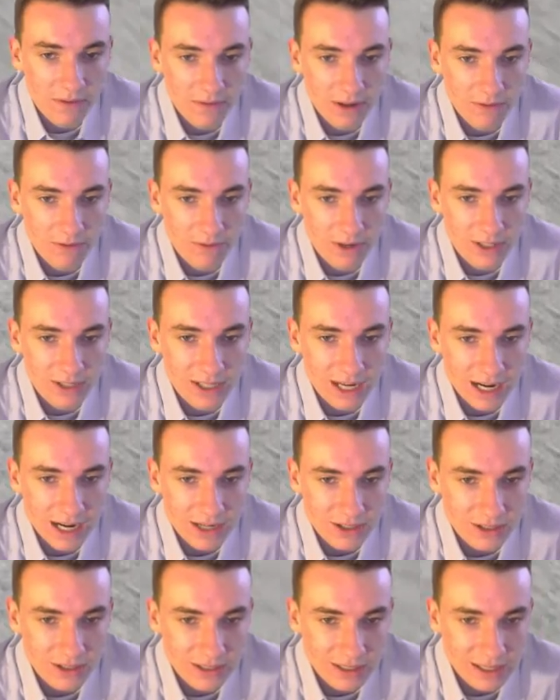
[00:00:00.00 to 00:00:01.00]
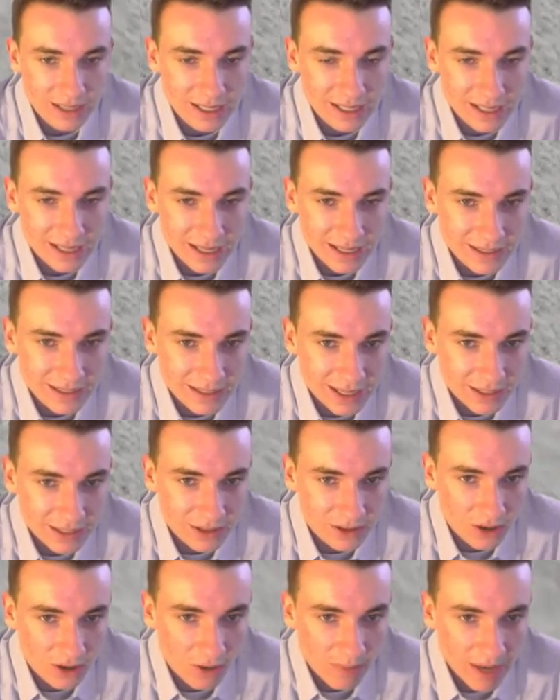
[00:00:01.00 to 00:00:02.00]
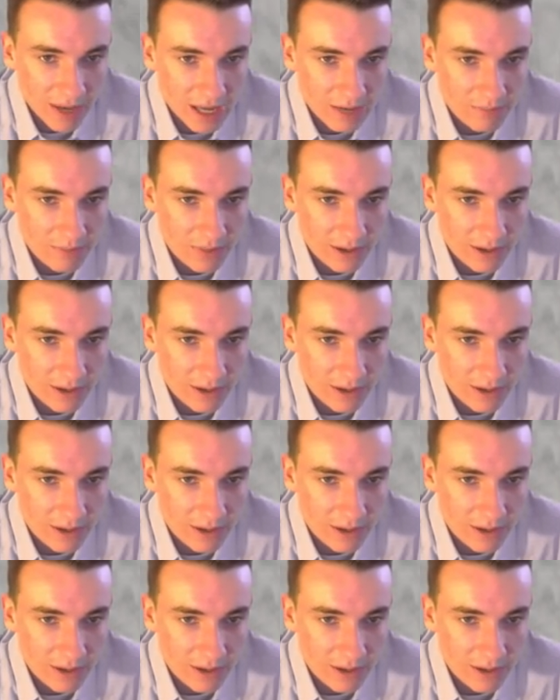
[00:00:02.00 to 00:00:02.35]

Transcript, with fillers: of it, which actually, it's not so bad,